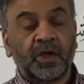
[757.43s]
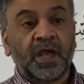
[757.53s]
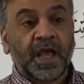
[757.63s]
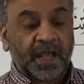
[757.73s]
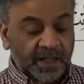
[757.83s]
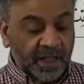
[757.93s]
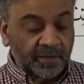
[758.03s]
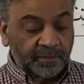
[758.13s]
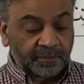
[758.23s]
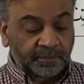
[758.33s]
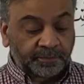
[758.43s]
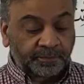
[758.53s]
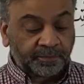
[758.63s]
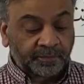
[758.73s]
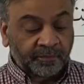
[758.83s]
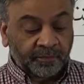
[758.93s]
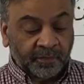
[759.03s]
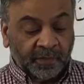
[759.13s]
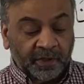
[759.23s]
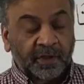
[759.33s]
and then
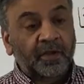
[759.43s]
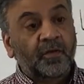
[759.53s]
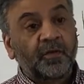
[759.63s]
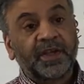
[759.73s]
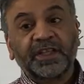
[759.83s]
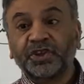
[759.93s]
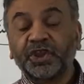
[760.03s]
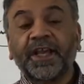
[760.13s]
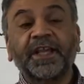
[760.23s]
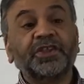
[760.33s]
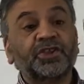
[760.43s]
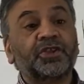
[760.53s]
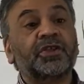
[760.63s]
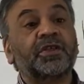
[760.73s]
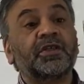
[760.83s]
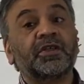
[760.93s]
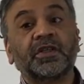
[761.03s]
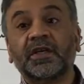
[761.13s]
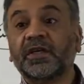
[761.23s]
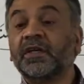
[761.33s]
we can change
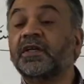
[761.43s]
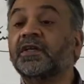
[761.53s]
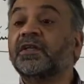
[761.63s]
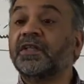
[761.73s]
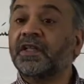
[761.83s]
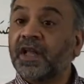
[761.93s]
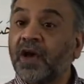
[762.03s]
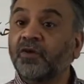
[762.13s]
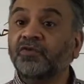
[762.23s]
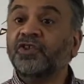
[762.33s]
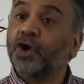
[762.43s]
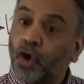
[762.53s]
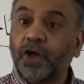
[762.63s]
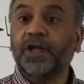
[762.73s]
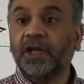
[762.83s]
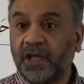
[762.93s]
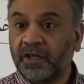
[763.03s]
the nouns accordingly.